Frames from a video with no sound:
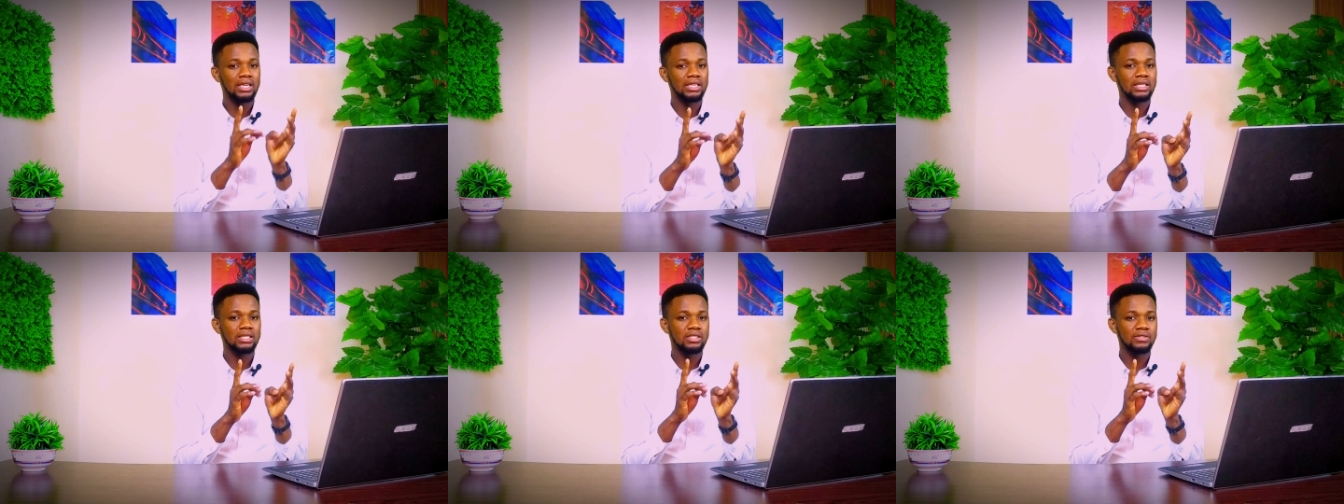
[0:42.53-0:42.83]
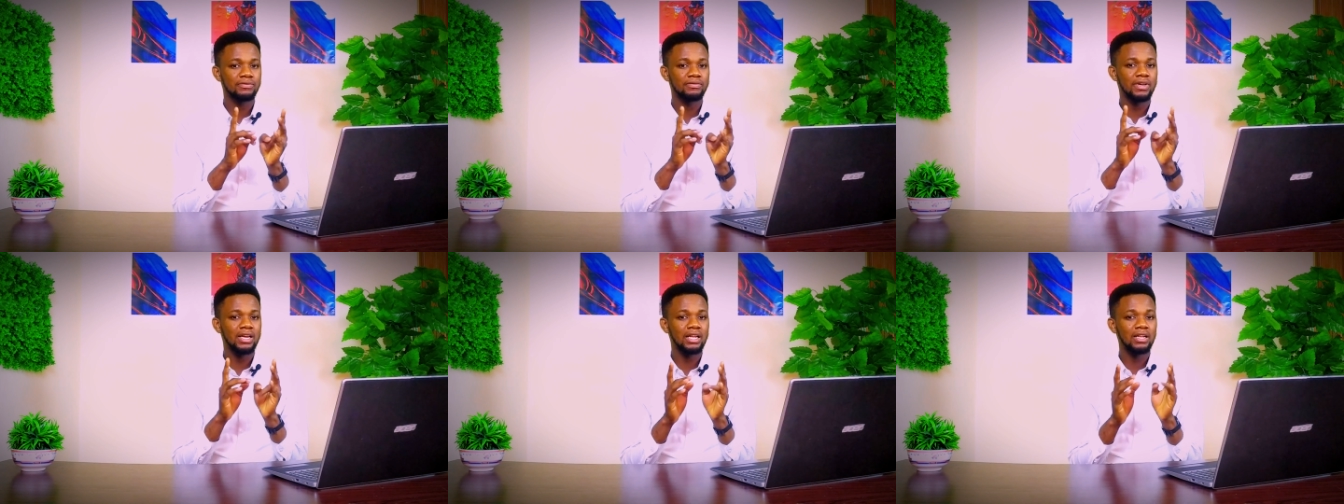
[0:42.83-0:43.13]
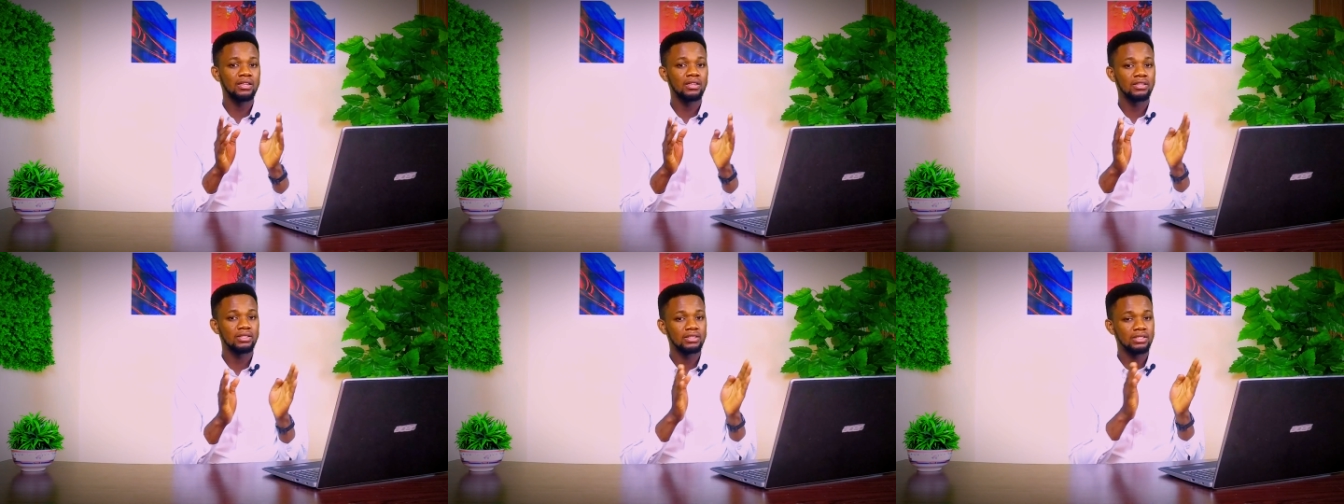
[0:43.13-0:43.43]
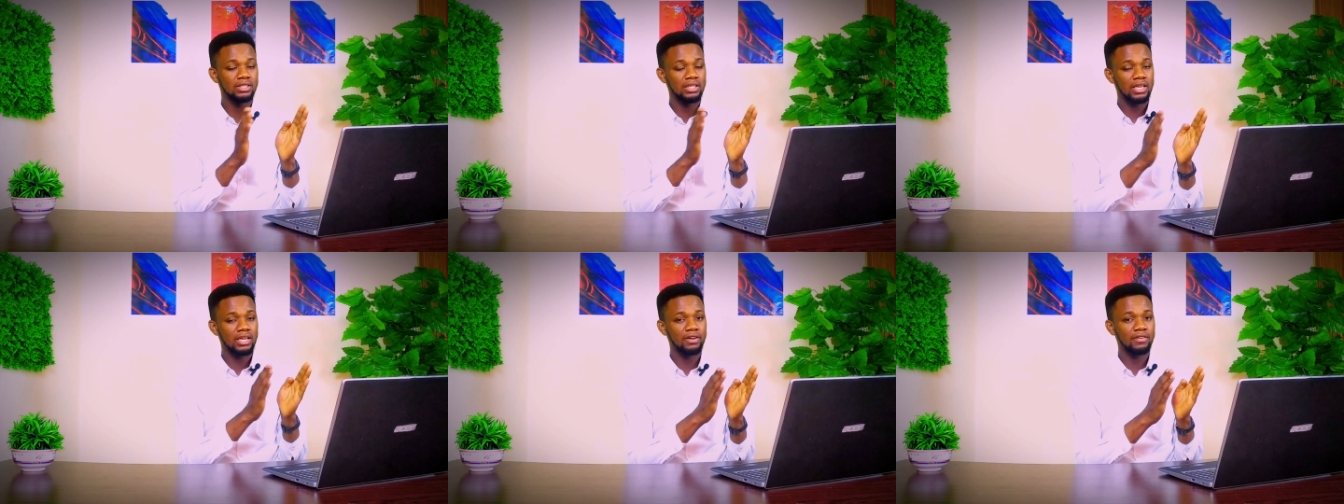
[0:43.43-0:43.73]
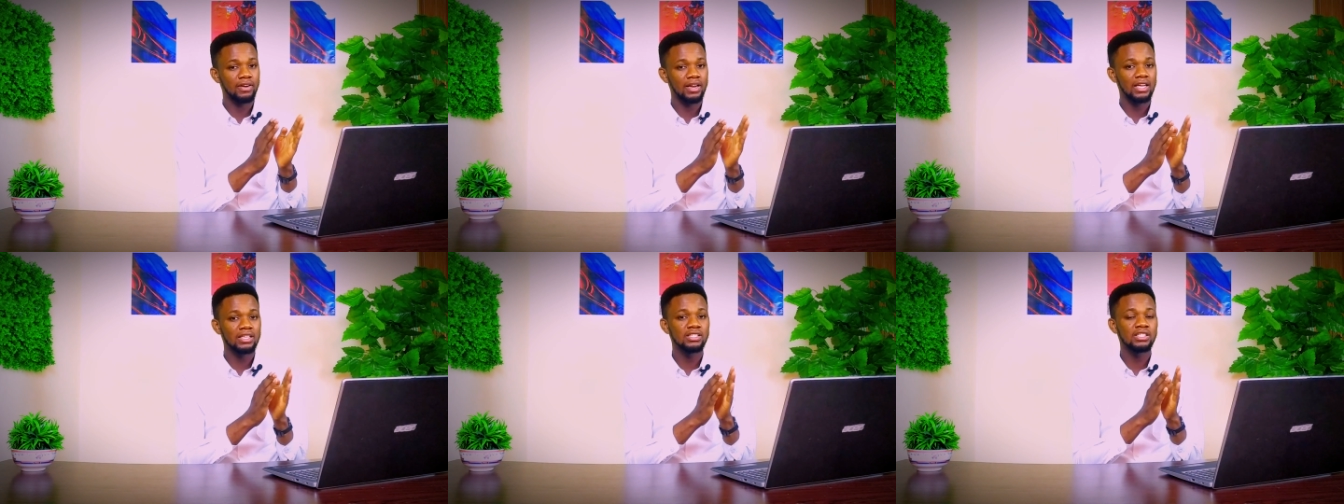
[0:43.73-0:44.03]
identify the
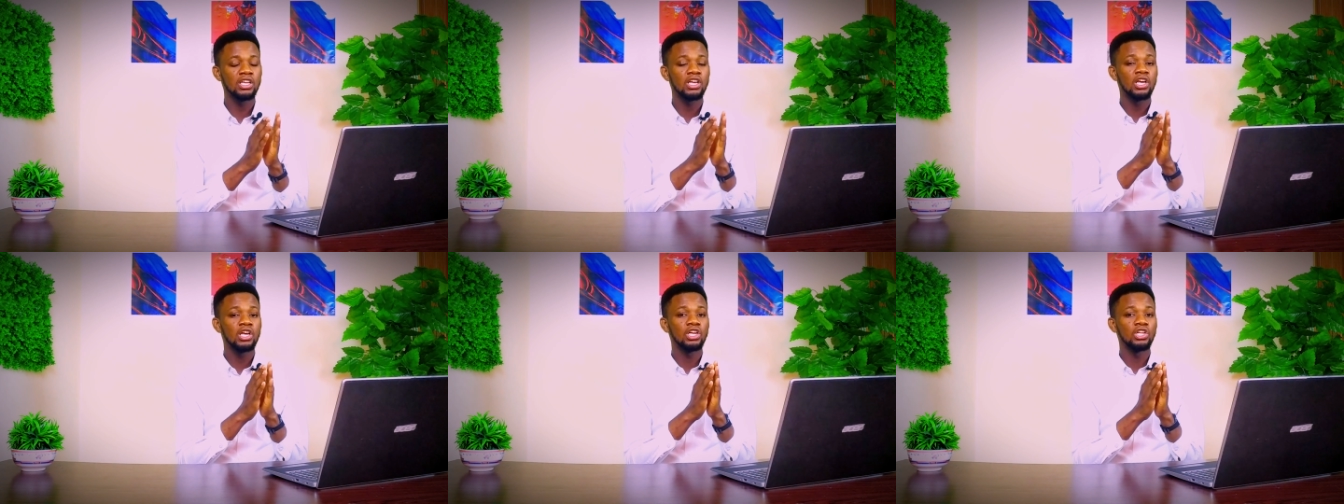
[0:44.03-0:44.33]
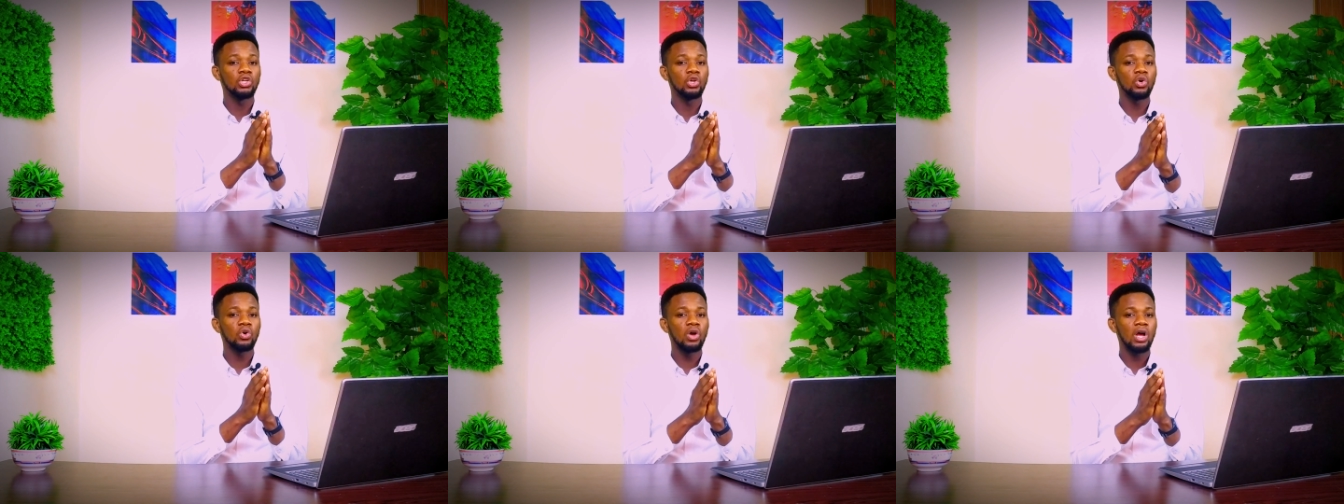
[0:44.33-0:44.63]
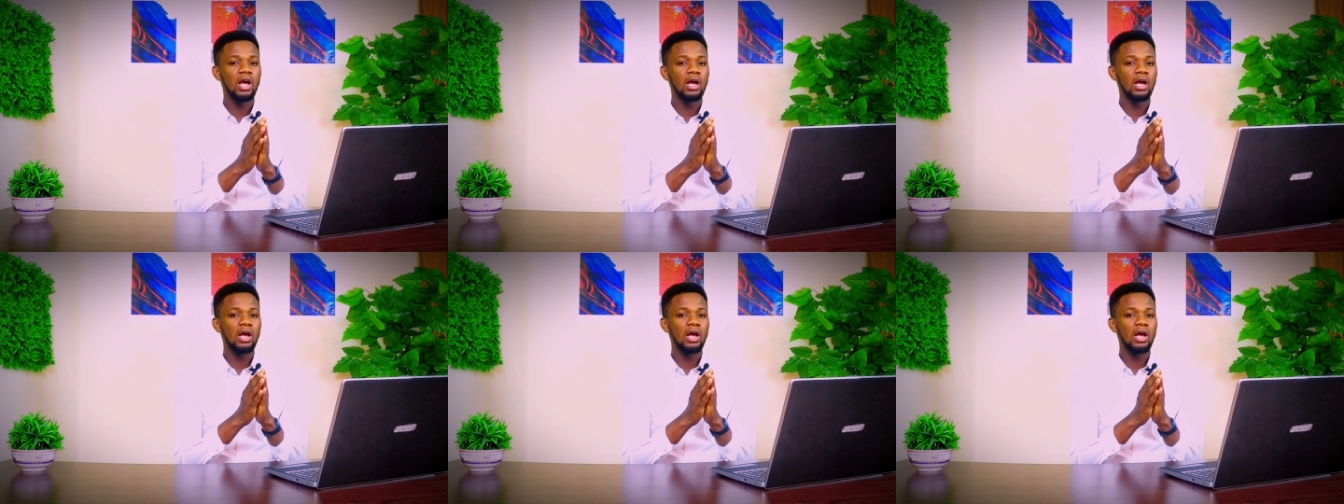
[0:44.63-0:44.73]
areas, know